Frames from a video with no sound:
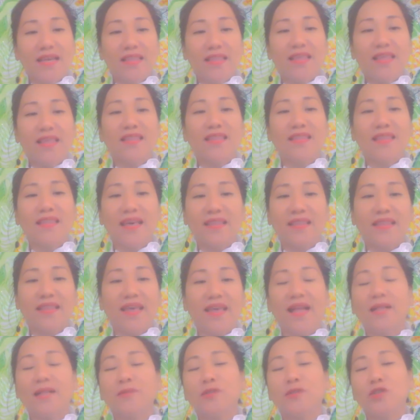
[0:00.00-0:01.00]
then that
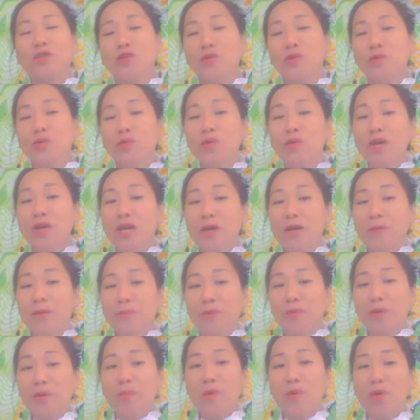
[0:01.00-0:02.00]
helps you
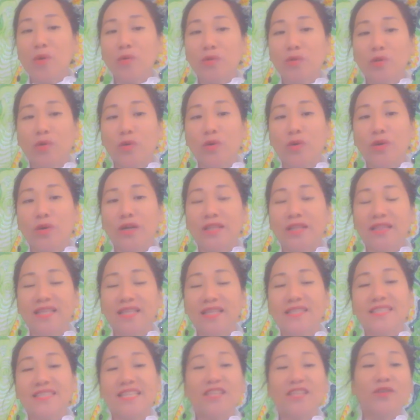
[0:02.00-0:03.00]
promote or at
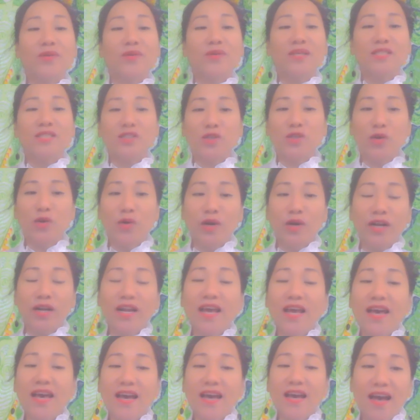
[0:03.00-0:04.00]
least increase your
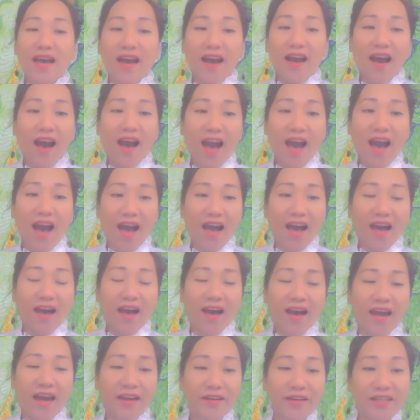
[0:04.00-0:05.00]

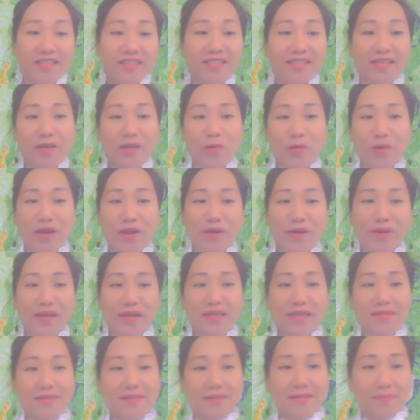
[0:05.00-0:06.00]
artistic
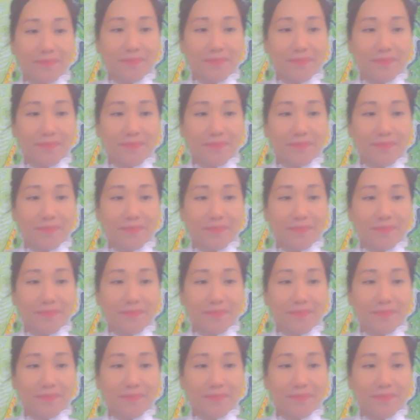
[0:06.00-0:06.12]
awareness.